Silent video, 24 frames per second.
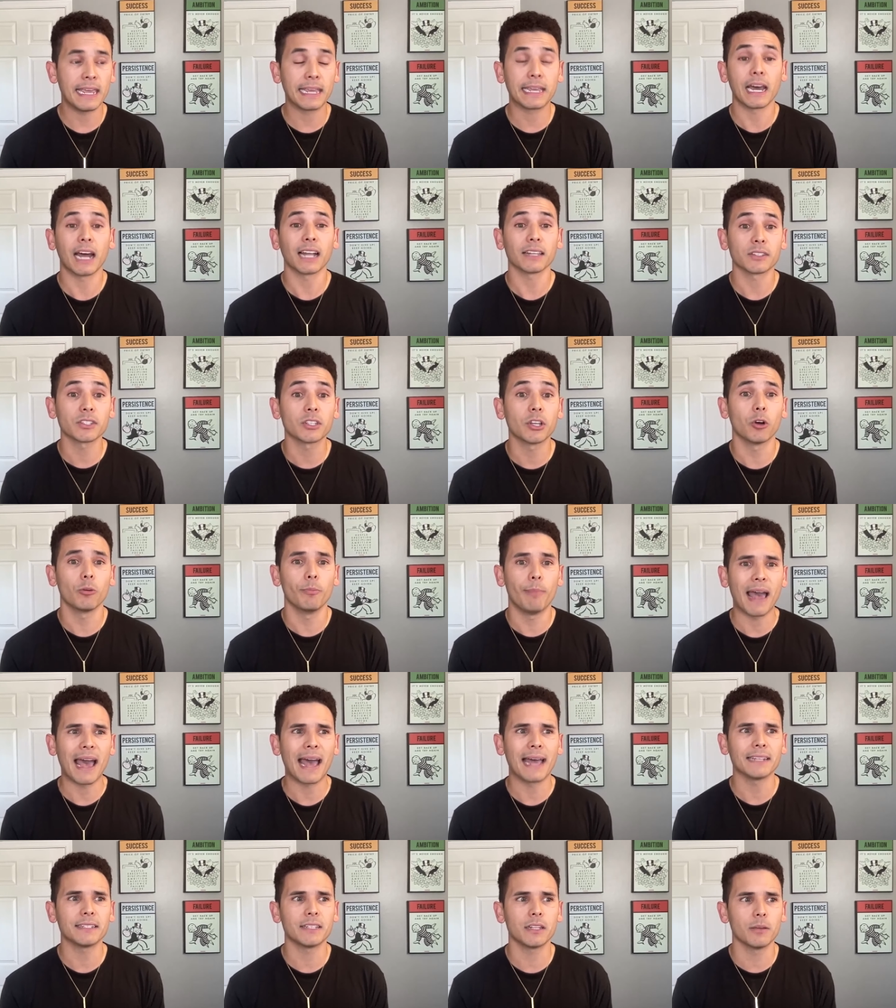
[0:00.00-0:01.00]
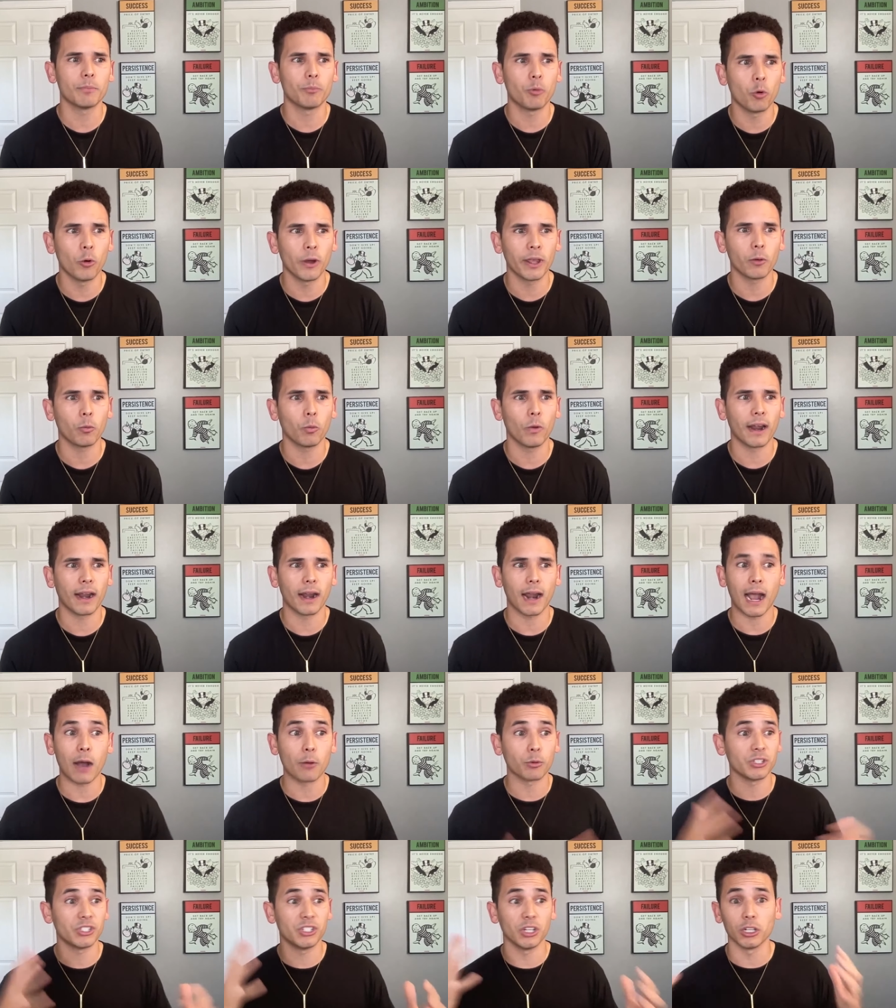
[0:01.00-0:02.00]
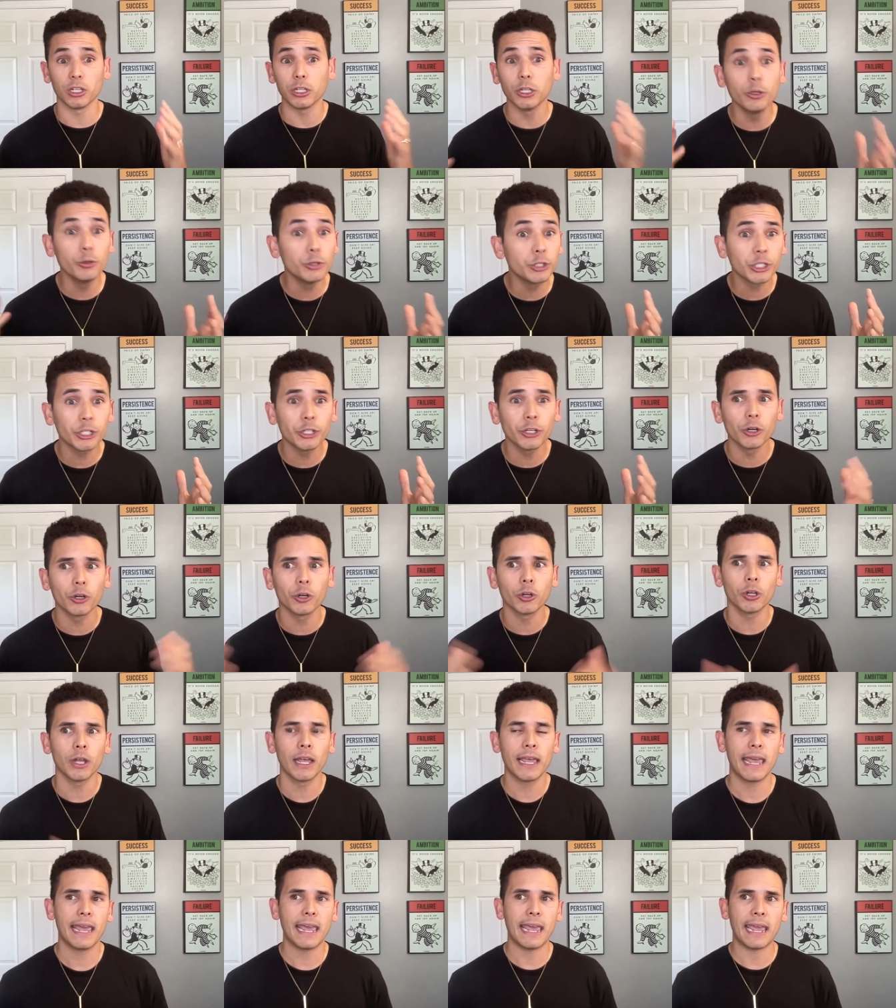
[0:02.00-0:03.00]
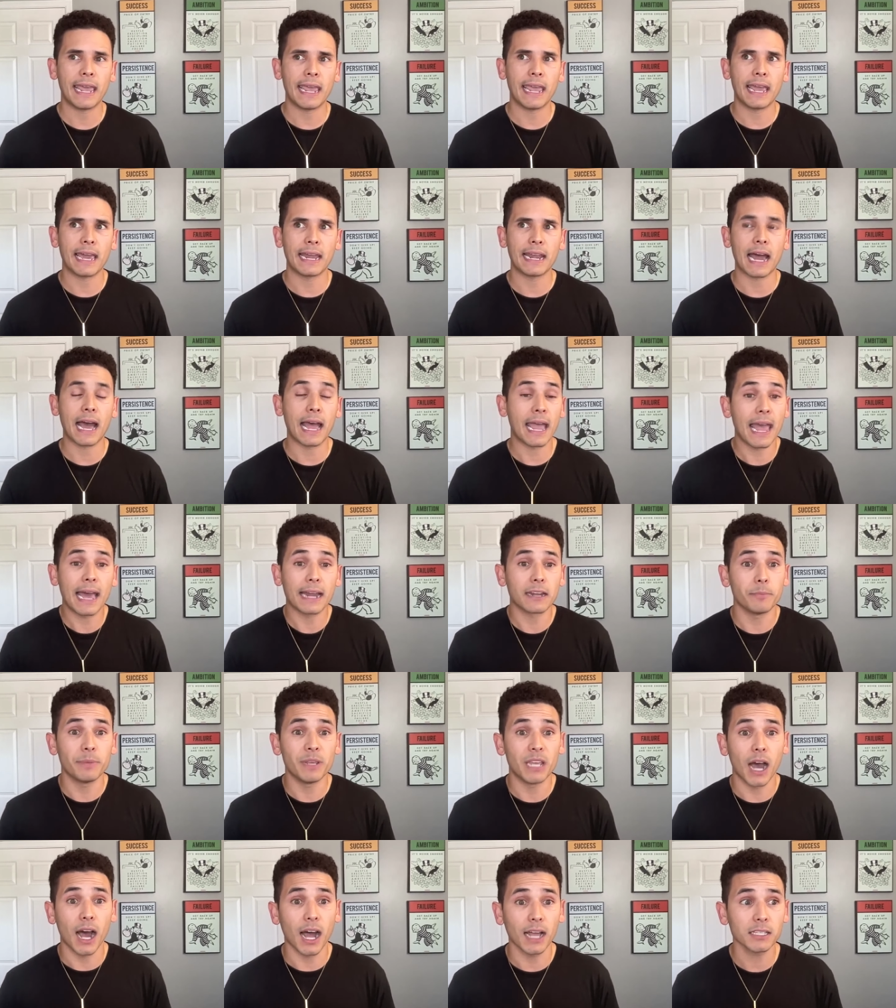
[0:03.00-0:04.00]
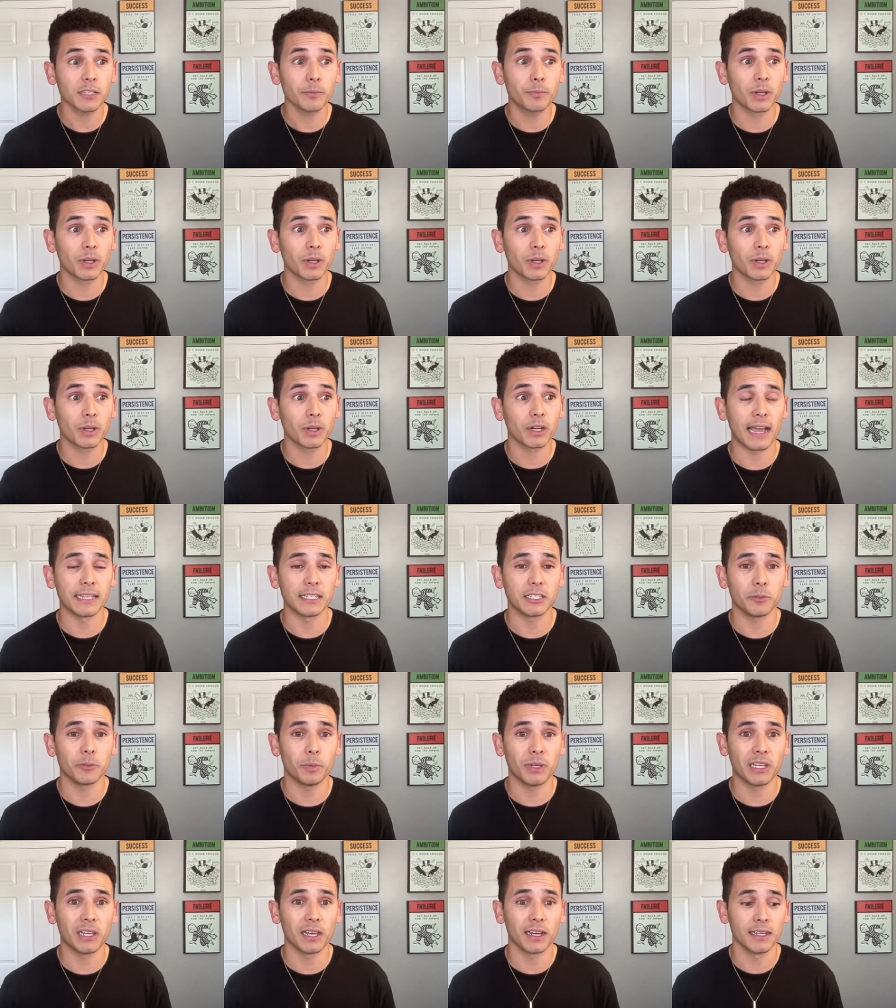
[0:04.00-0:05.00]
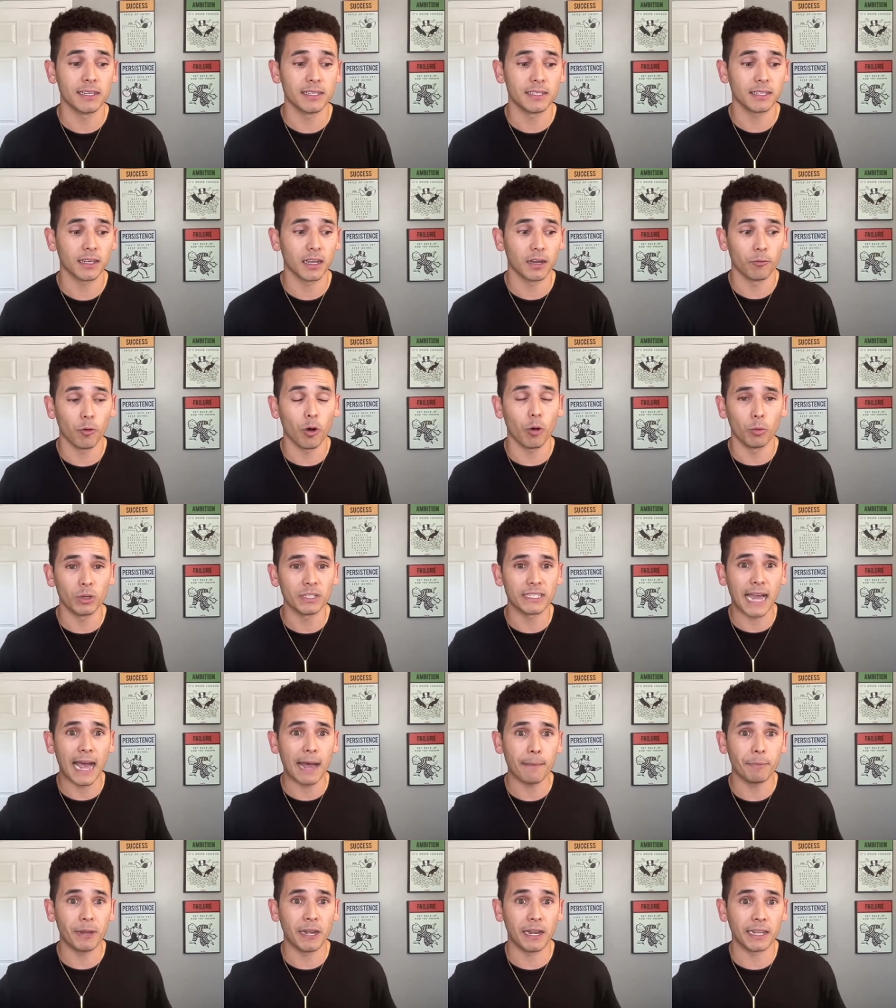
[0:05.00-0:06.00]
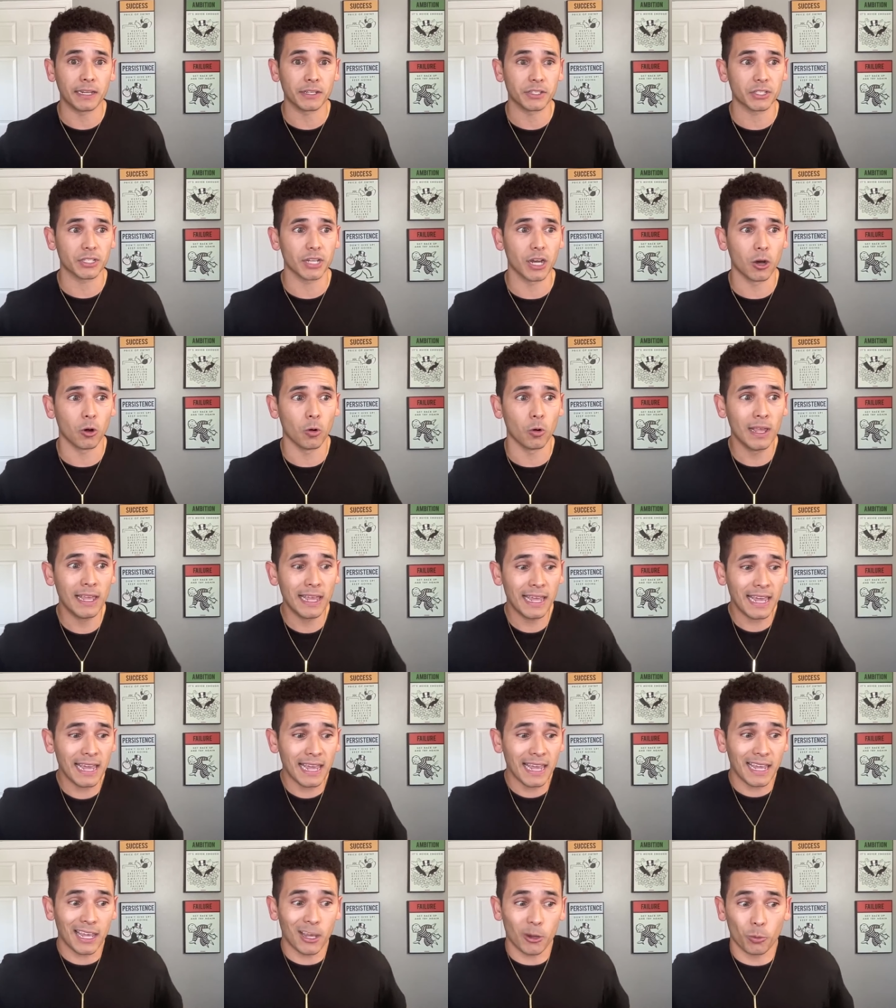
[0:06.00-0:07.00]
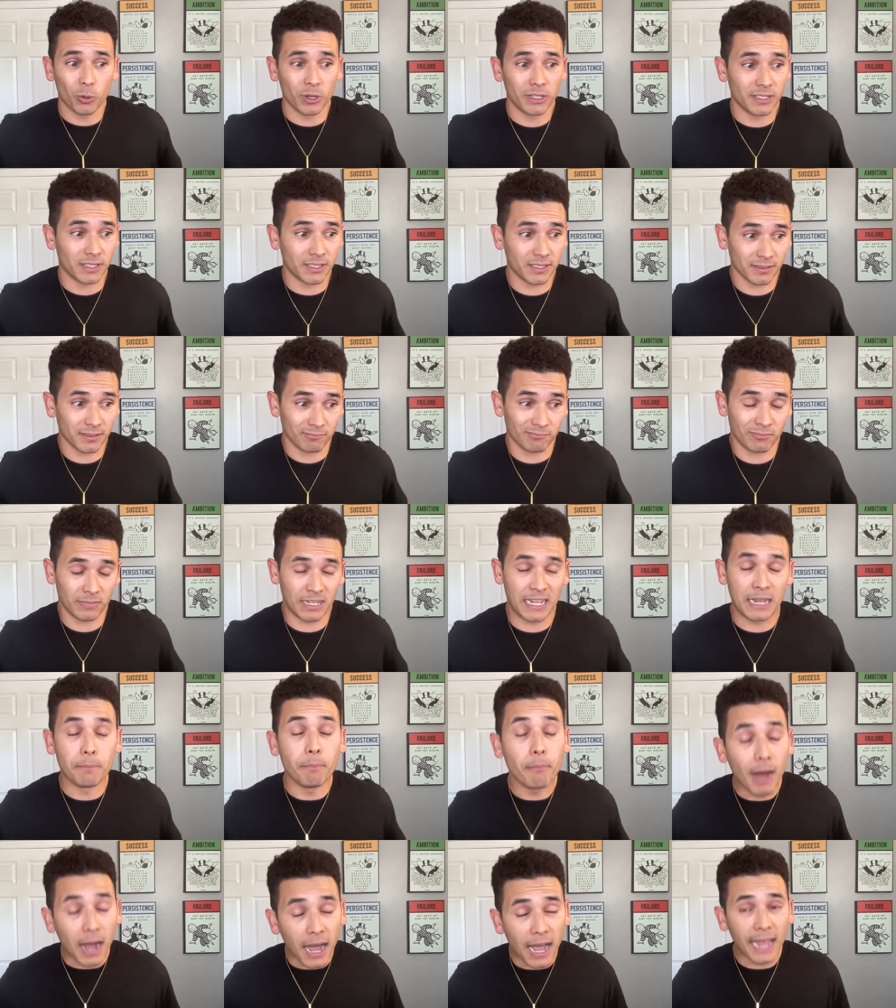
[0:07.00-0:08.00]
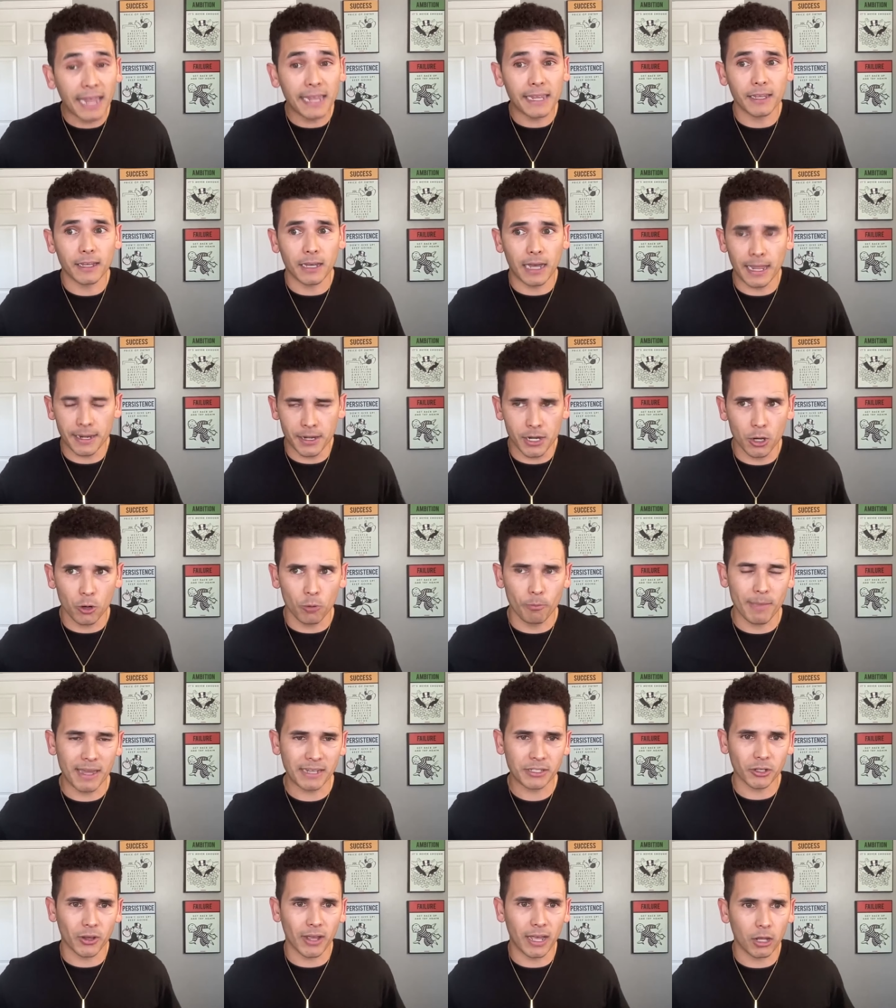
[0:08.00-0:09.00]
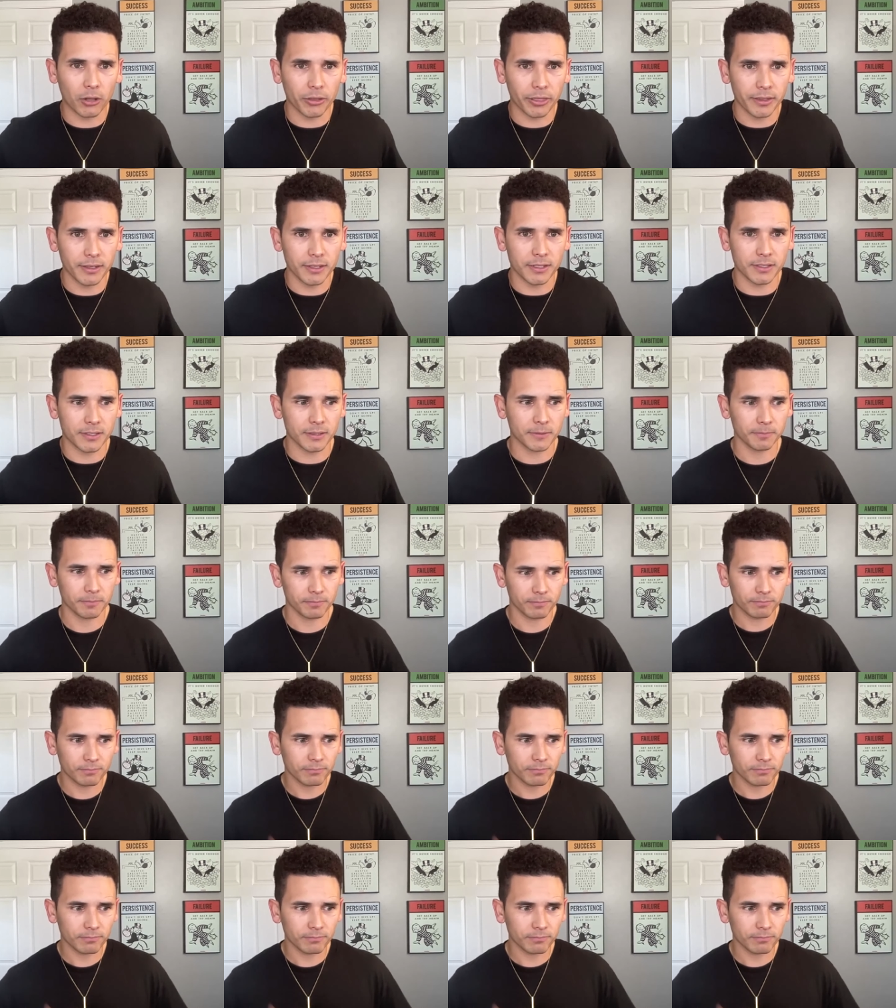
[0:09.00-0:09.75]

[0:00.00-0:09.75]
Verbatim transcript: it got so bad to the point where I was delusional and I had to be hospitalized because of what was happening so it was in my I know mental health is